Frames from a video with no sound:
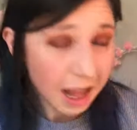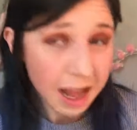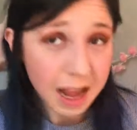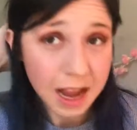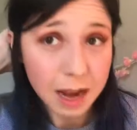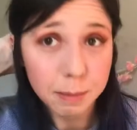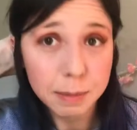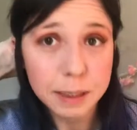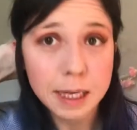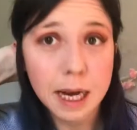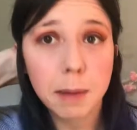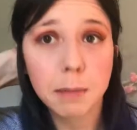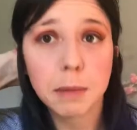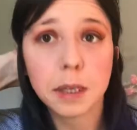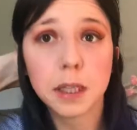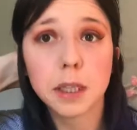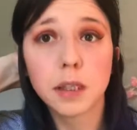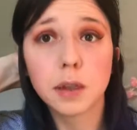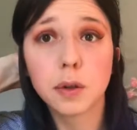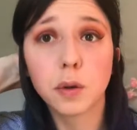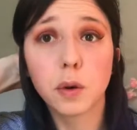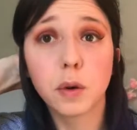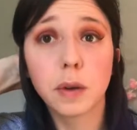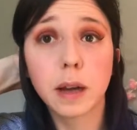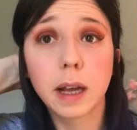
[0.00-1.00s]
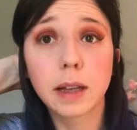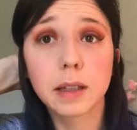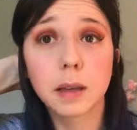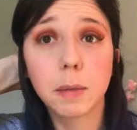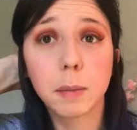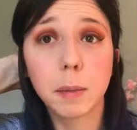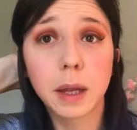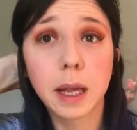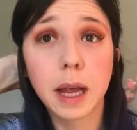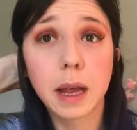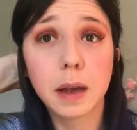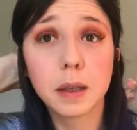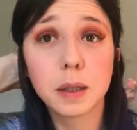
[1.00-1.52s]
I'm tempted to go get
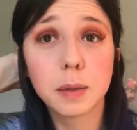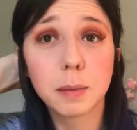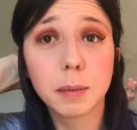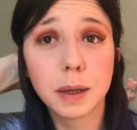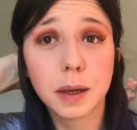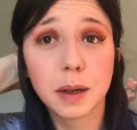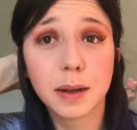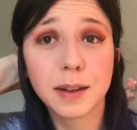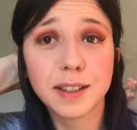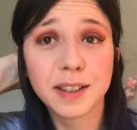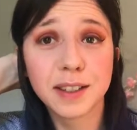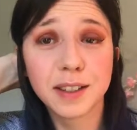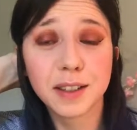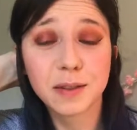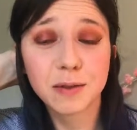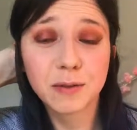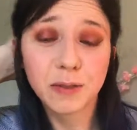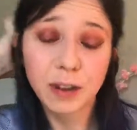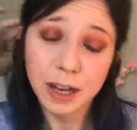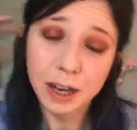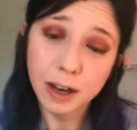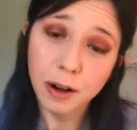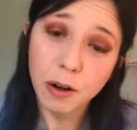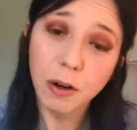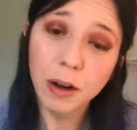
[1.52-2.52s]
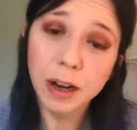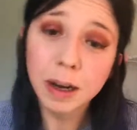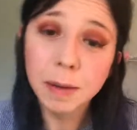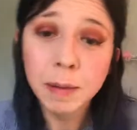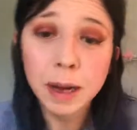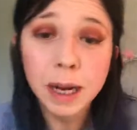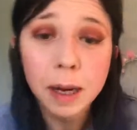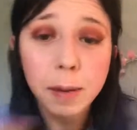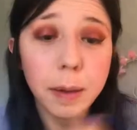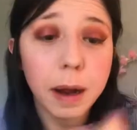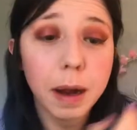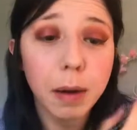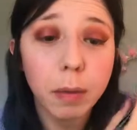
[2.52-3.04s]
something else because this is really annoying
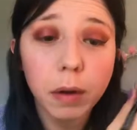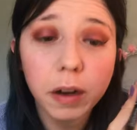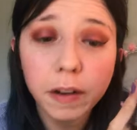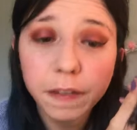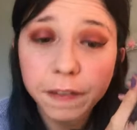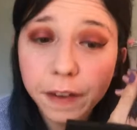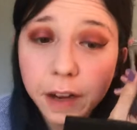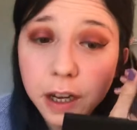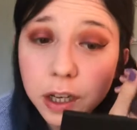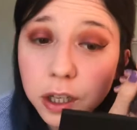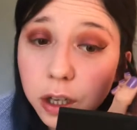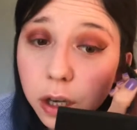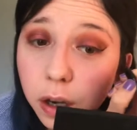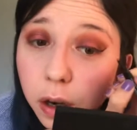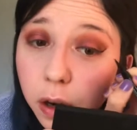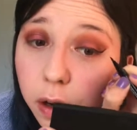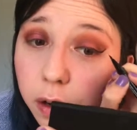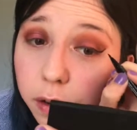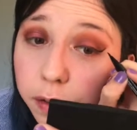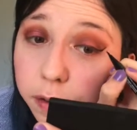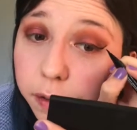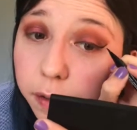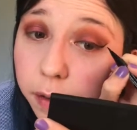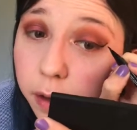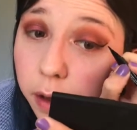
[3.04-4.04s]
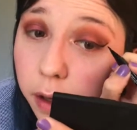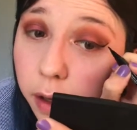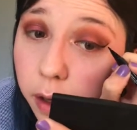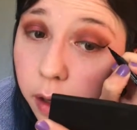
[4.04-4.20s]
me, but I want to finish it off.